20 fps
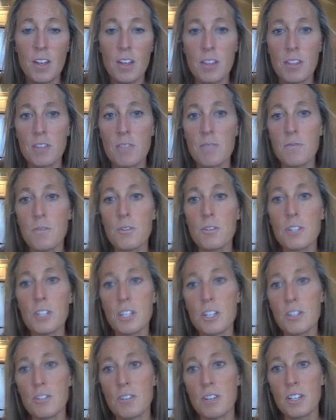The first
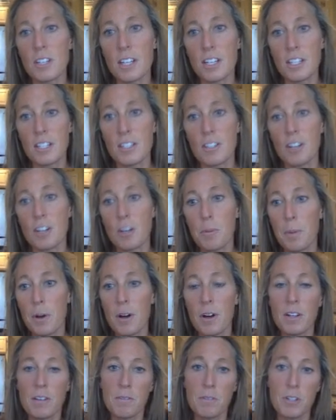injury I'd like to talk
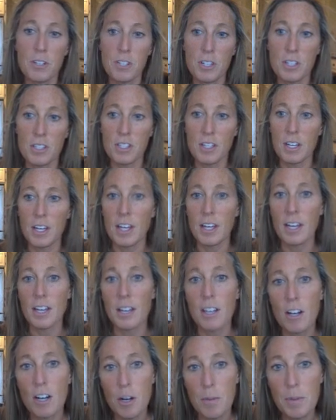about, which is a
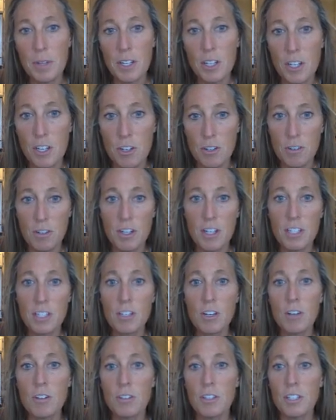common injury, it's
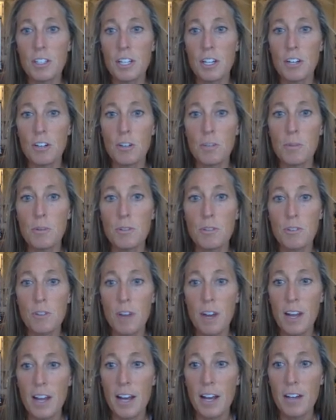called the terrible
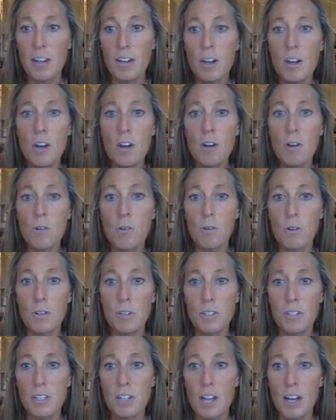triad,
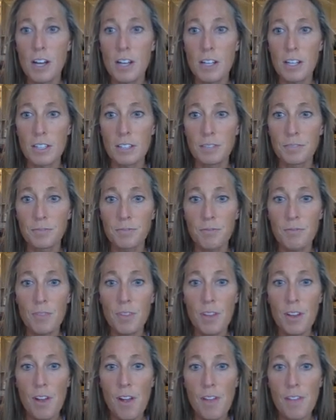or
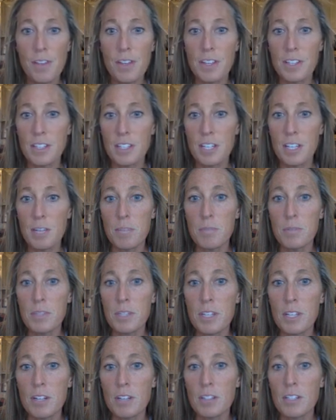it's an
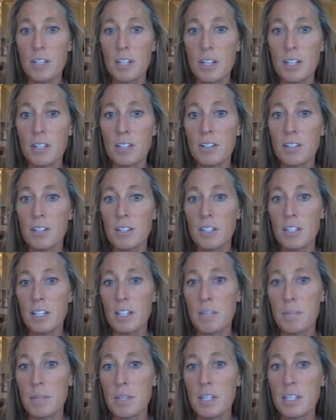MCL tear, a
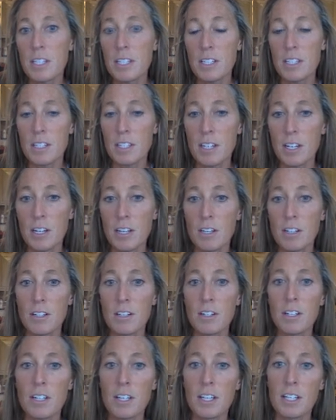meniscus tear,
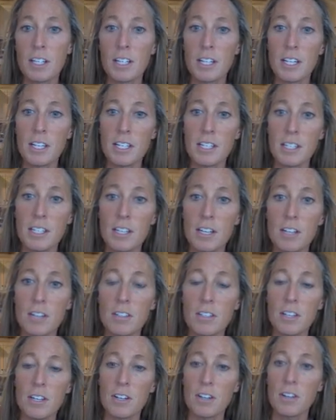and an ACL
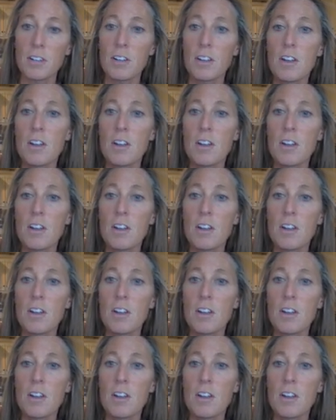tear.